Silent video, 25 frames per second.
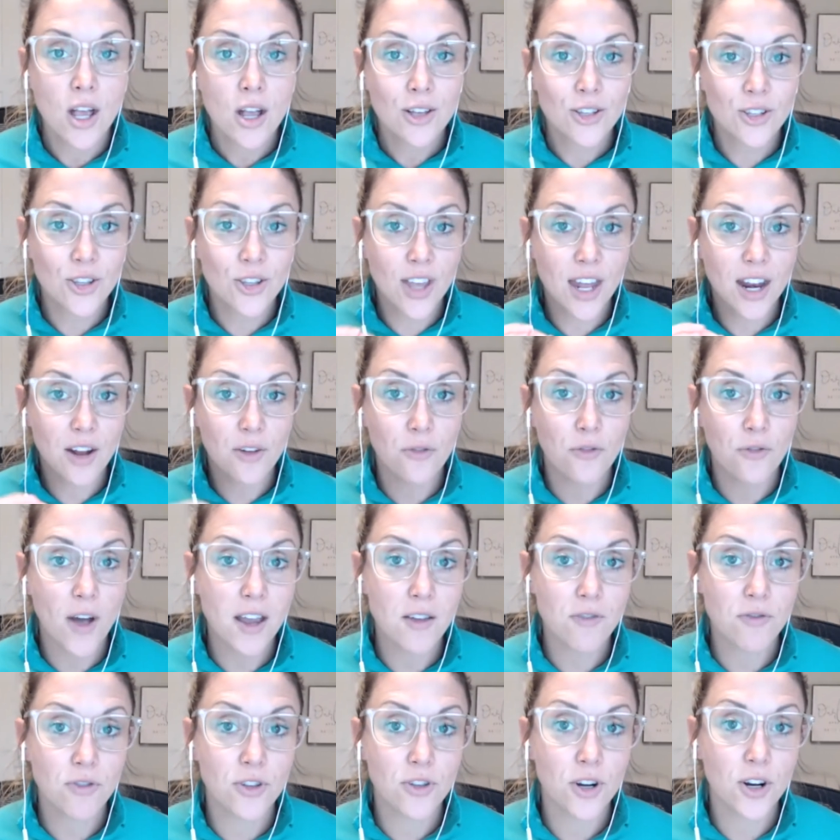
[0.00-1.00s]
so that at
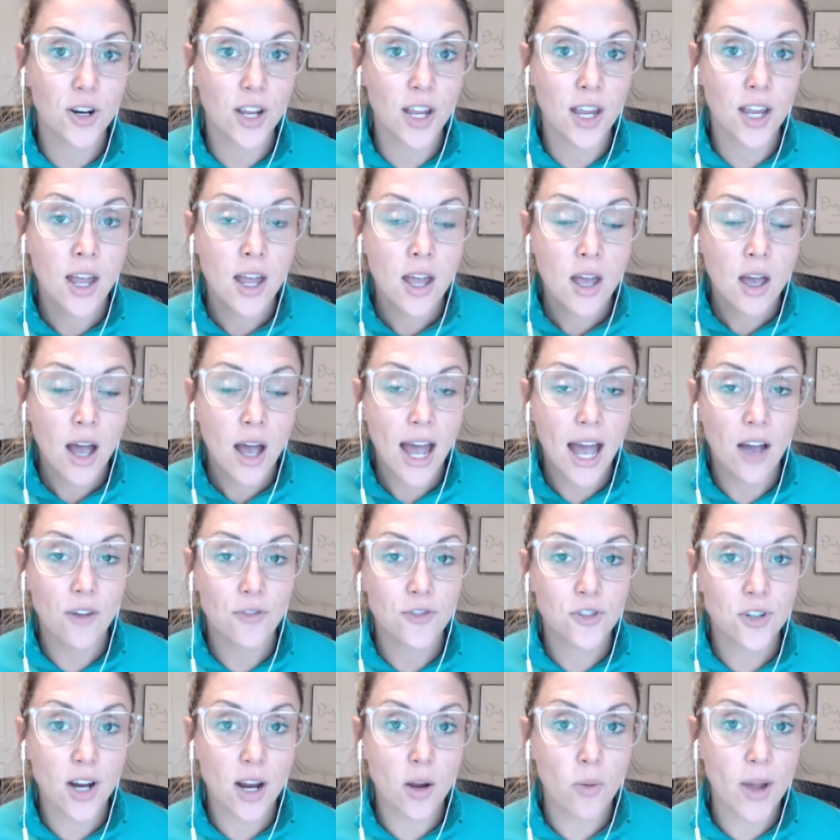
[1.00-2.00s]
5:30
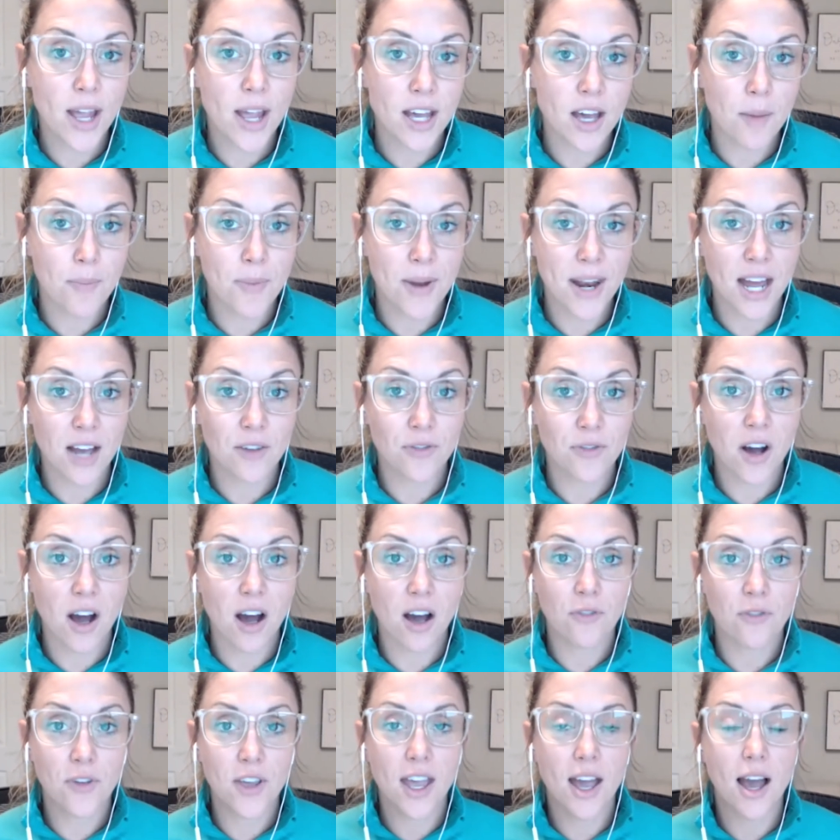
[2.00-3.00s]
after I wake up and have
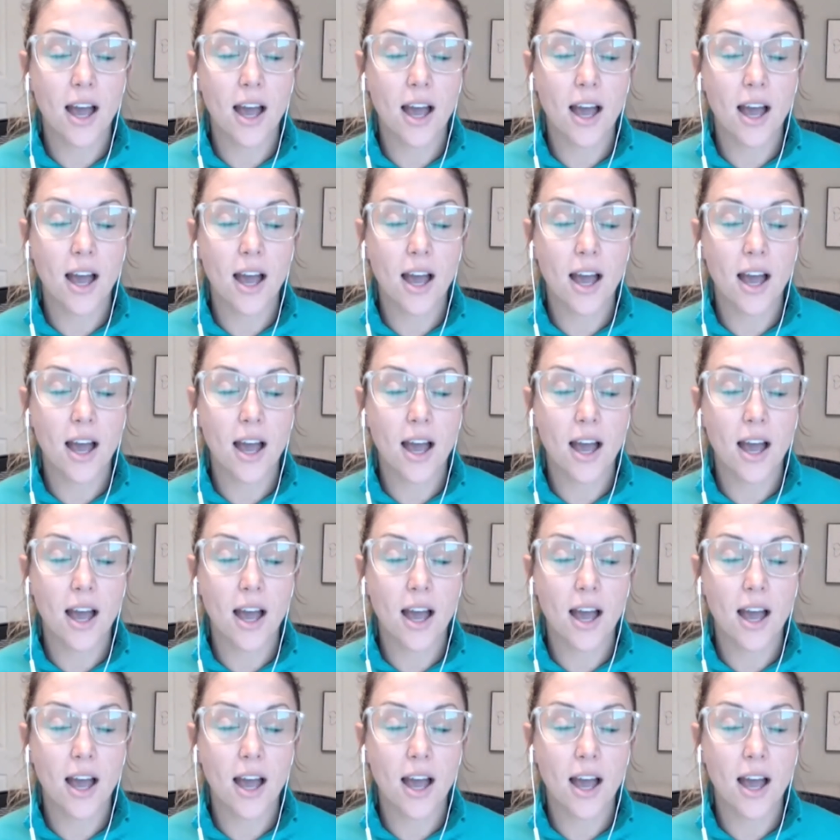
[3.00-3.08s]
coffee,